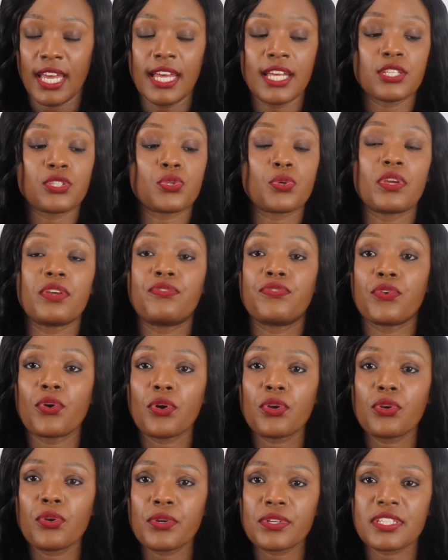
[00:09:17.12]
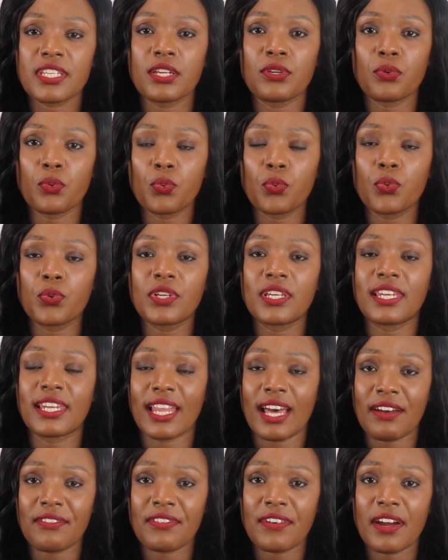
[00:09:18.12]
So if you're not an oud
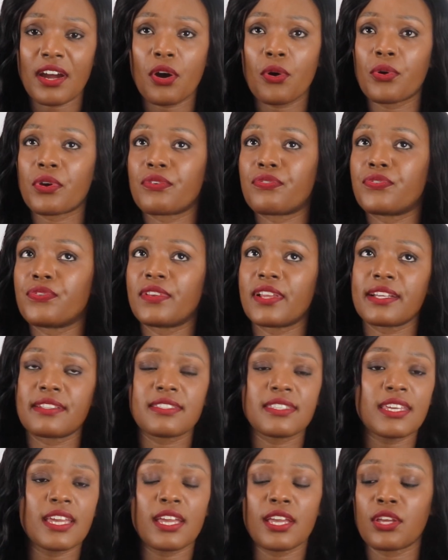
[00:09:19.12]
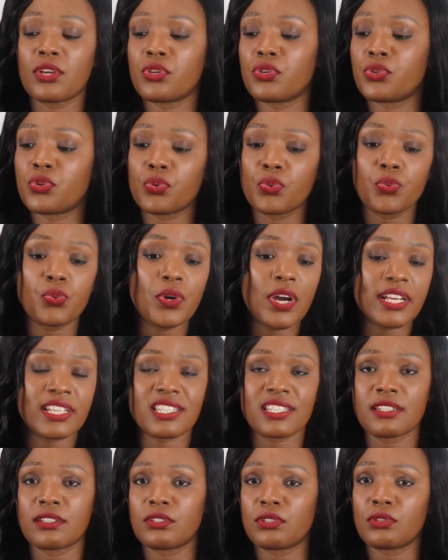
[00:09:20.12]
lover, or if, let's say, you
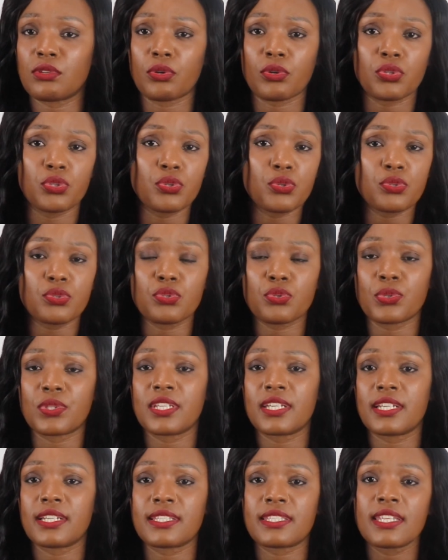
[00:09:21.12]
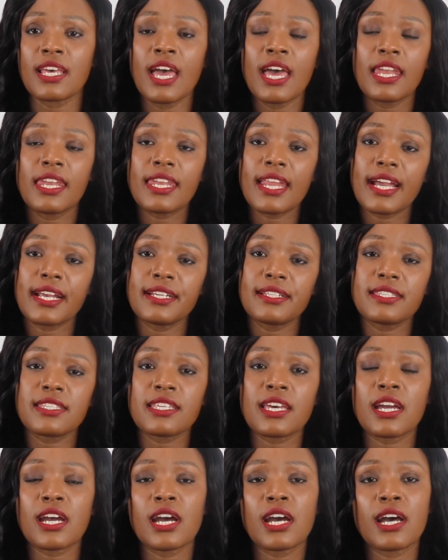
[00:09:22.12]
as you know, used to these
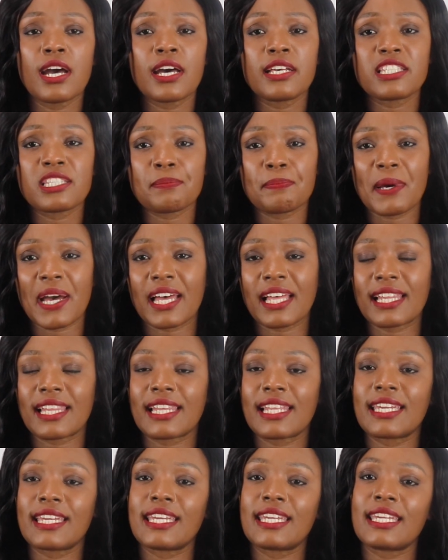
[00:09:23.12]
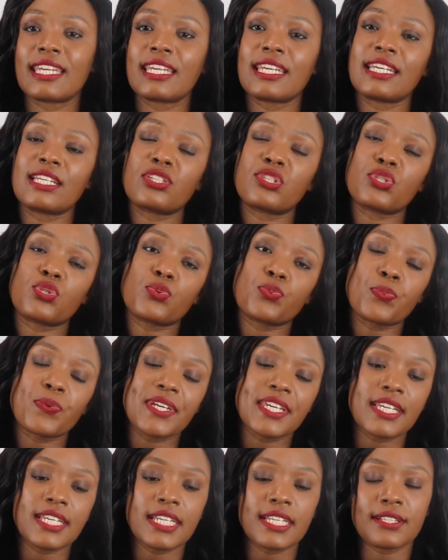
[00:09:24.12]
nicer, sparkly,
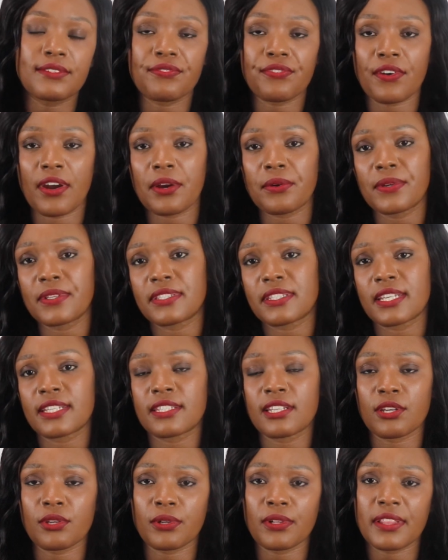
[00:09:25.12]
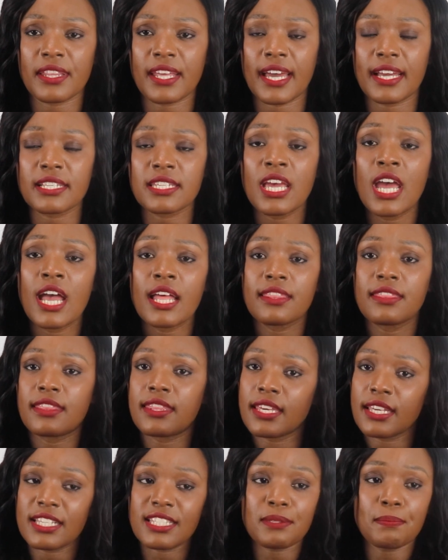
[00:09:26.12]
sweet fragrances and all that,
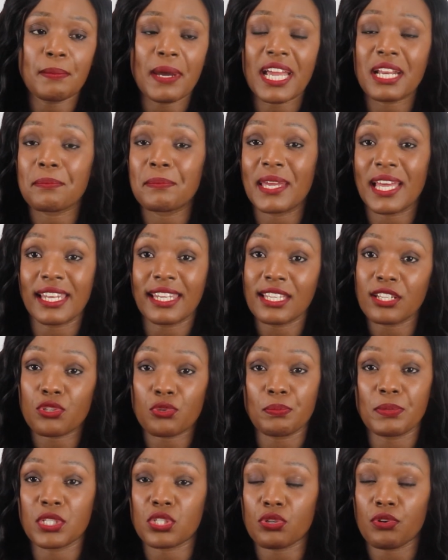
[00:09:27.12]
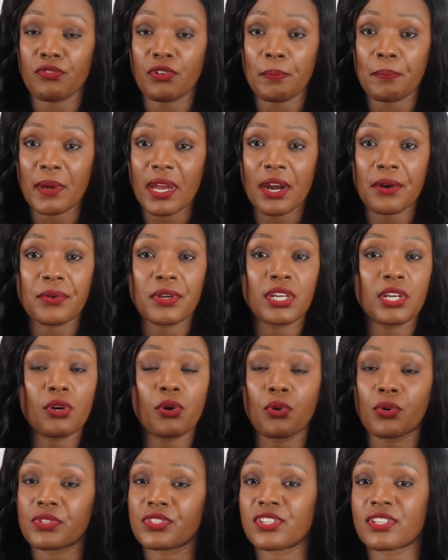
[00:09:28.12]
this might be a little bit overbearing
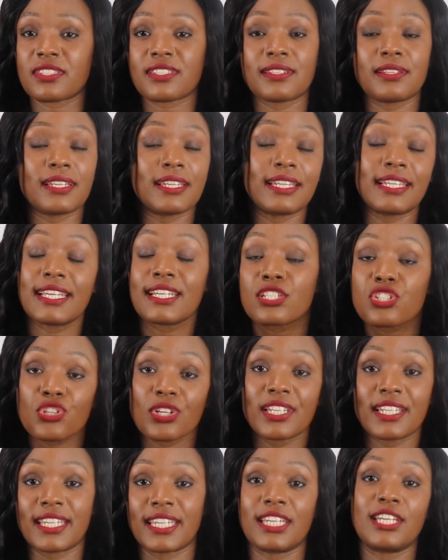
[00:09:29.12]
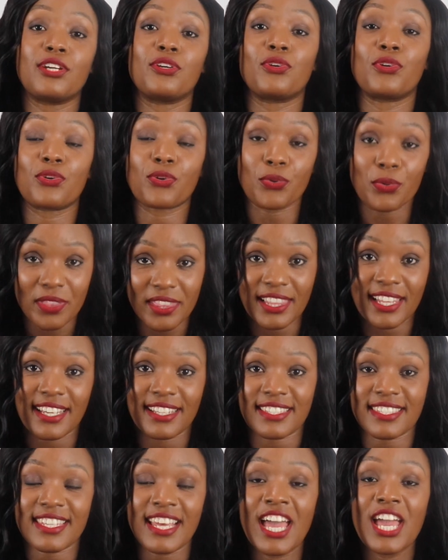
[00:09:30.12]
or just literally
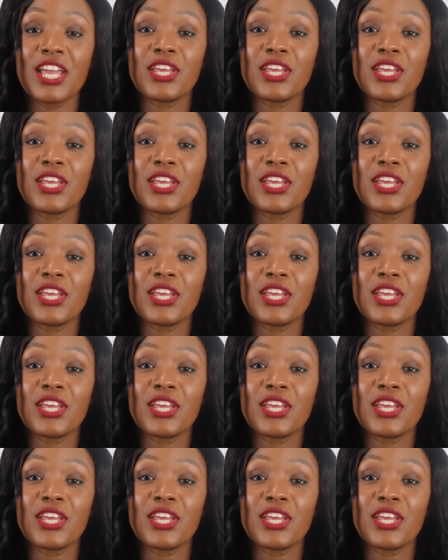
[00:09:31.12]
ruthless.